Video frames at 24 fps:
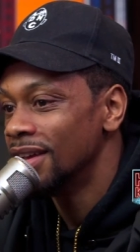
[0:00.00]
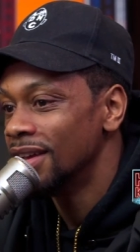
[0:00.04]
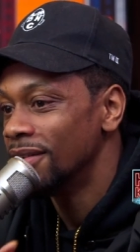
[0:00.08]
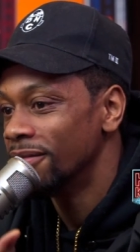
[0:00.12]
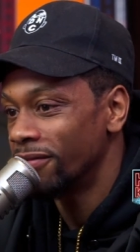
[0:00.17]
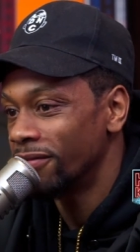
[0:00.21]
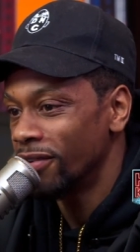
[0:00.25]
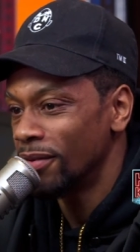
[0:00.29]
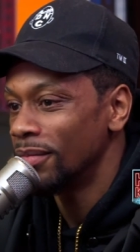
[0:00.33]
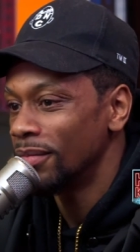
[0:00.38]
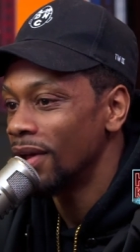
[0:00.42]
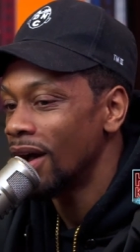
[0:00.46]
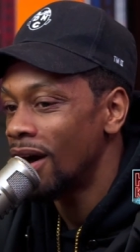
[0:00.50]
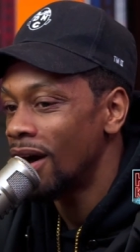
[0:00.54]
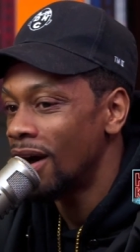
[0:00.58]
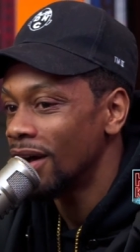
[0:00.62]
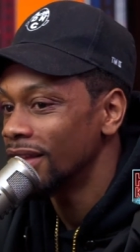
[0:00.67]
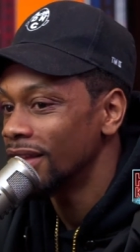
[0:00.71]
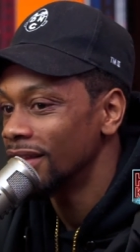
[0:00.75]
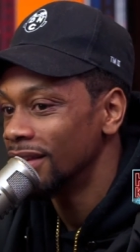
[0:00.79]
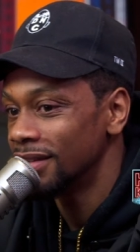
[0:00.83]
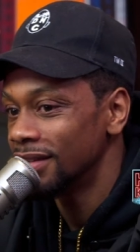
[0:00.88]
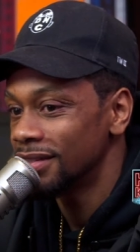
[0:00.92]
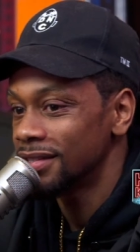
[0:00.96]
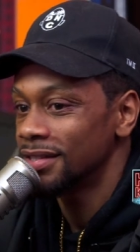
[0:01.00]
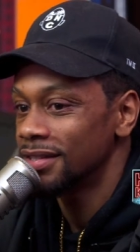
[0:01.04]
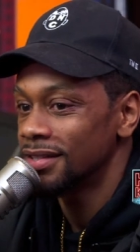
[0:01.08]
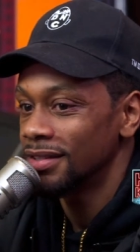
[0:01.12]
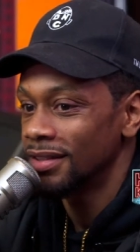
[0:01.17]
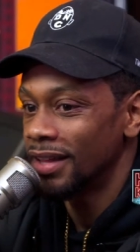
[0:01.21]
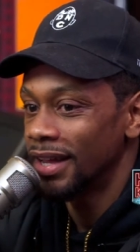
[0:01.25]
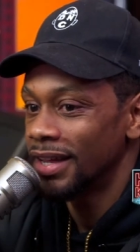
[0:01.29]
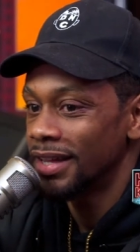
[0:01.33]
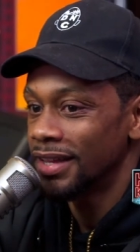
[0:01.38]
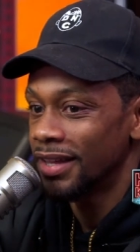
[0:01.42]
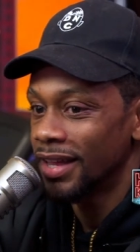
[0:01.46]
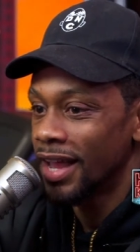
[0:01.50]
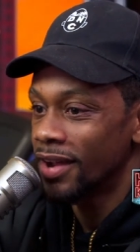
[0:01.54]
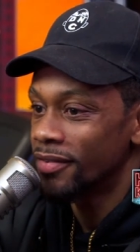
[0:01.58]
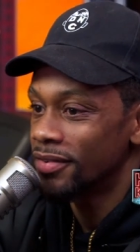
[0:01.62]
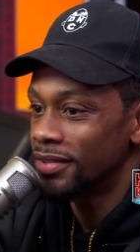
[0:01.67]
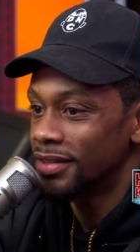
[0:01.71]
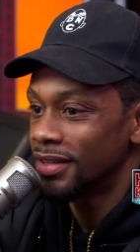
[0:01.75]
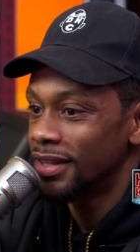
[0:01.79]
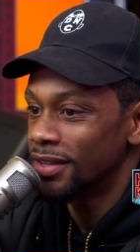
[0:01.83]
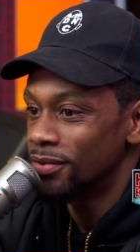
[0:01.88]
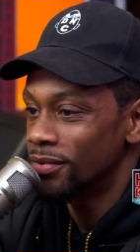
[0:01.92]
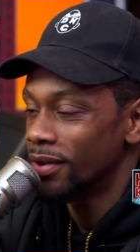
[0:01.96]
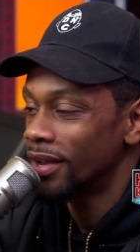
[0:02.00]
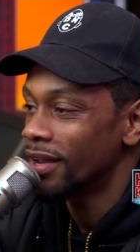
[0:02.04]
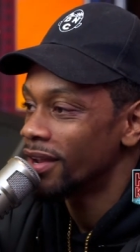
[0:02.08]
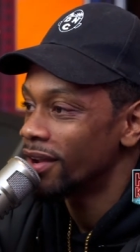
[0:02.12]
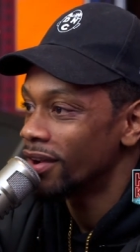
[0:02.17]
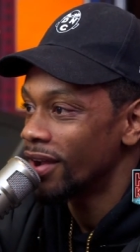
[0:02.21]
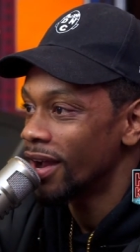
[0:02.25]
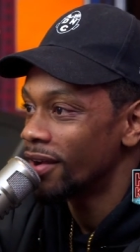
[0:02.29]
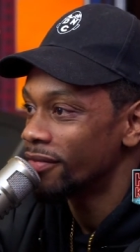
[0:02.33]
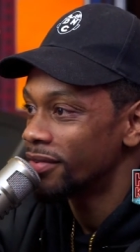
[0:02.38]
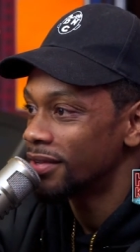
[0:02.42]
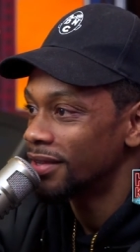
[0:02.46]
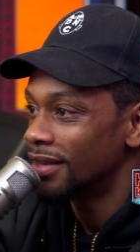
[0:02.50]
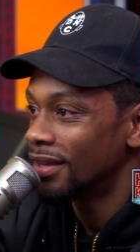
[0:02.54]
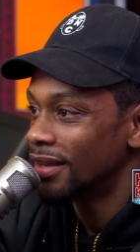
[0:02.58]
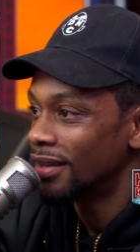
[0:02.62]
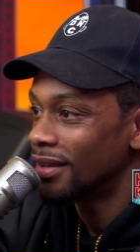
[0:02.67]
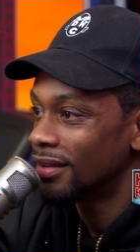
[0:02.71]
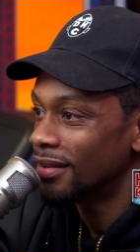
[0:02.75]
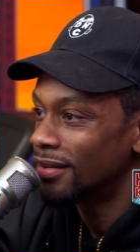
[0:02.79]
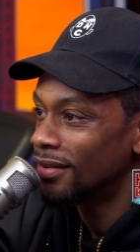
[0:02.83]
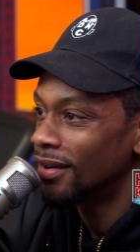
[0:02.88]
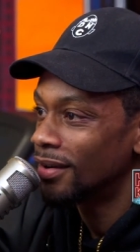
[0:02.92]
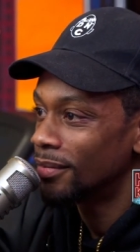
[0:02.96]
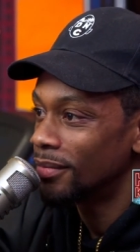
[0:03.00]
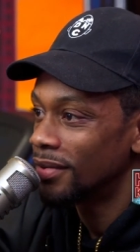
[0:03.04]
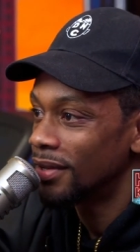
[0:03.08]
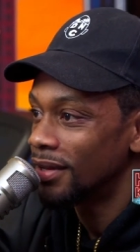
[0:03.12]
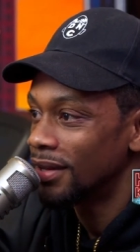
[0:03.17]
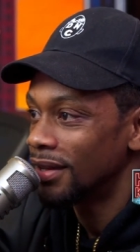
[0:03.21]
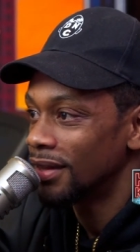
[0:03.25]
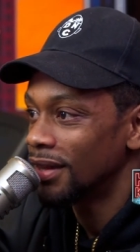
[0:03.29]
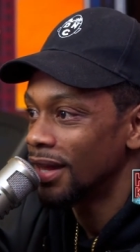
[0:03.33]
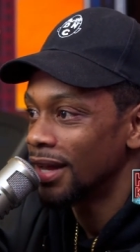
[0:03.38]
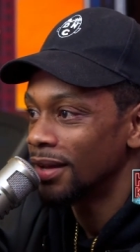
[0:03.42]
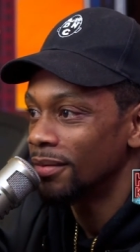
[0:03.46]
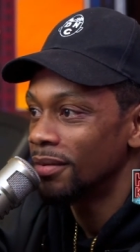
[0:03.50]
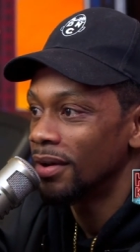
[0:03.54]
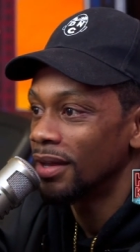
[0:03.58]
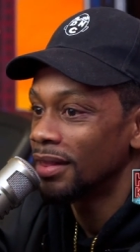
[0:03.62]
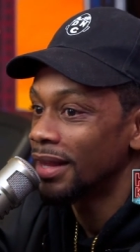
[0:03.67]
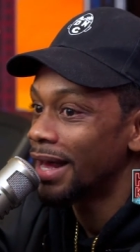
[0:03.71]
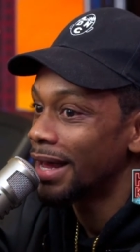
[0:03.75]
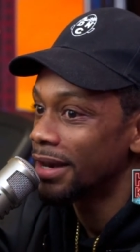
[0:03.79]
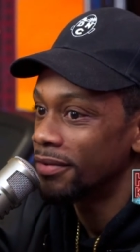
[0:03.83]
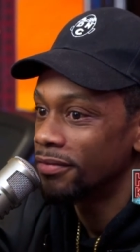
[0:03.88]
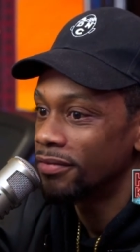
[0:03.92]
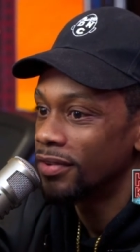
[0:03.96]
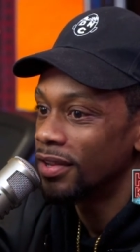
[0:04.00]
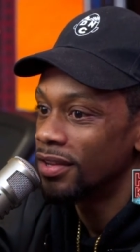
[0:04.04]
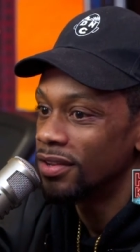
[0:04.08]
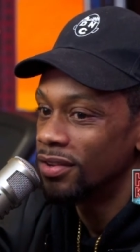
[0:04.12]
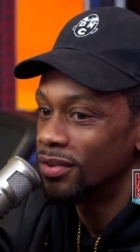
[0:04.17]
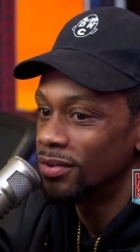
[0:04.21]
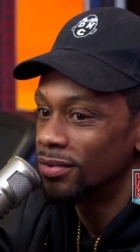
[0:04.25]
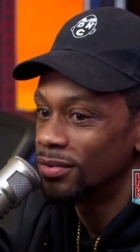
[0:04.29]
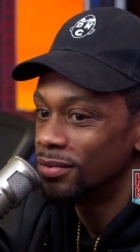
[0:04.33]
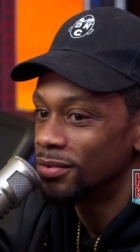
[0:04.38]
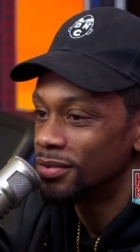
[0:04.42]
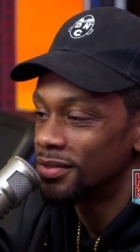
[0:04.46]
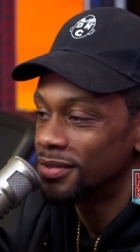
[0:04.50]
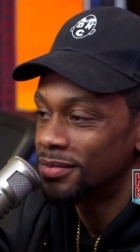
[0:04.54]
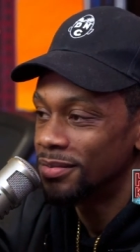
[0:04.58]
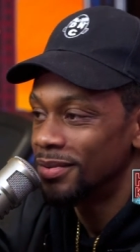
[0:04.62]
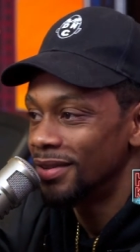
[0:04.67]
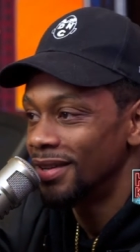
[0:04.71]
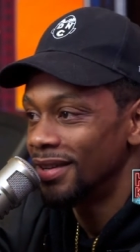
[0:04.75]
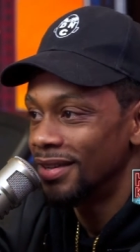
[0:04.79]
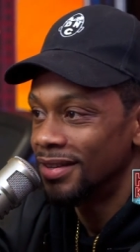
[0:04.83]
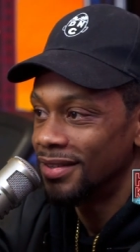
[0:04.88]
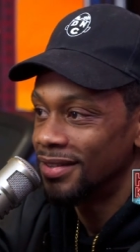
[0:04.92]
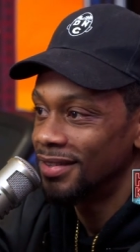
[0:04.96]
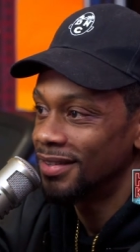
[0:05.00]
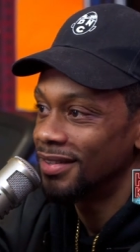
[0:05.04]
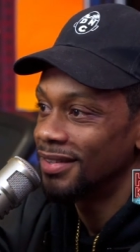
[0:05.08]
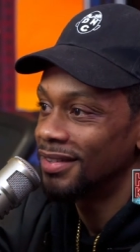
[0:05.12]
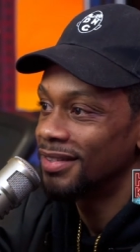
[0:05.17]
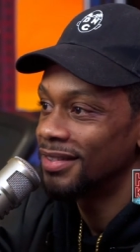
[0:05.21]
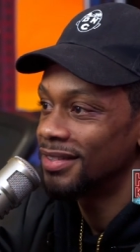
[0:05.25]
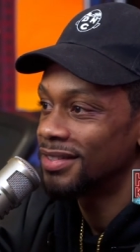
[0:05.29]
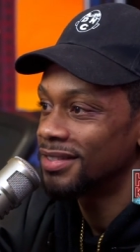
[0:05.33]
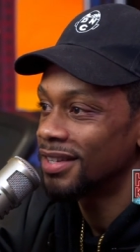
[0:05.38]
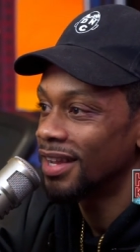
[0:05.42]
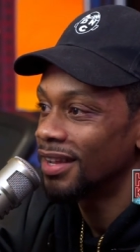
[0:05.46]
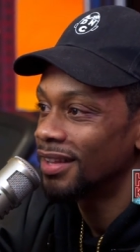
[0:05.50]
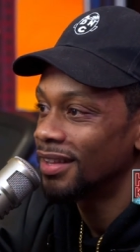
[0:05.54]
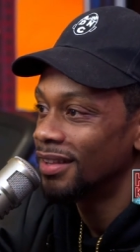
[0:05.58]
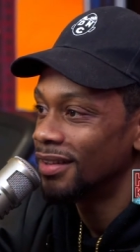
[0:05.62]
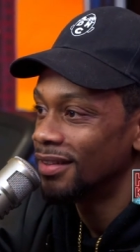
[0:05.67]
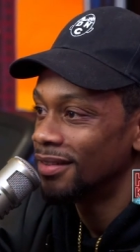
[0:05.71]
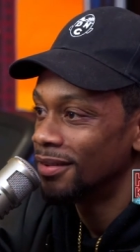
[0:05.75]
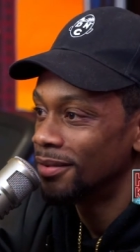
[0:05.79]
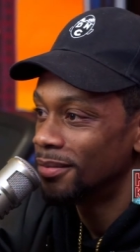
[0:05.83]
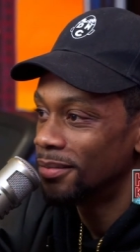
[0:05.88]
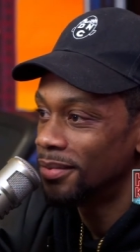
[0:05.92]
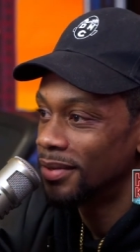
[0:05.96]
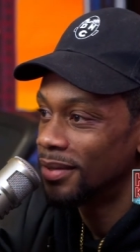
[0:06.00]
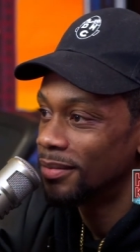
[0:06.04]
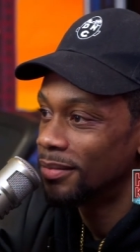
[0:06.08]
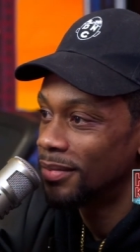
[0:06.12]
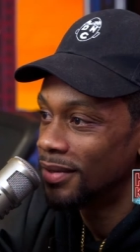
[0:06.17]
from the audience, like everything, you can hear everything. You know what I mean? Like a lot of venues be shaky a little bit,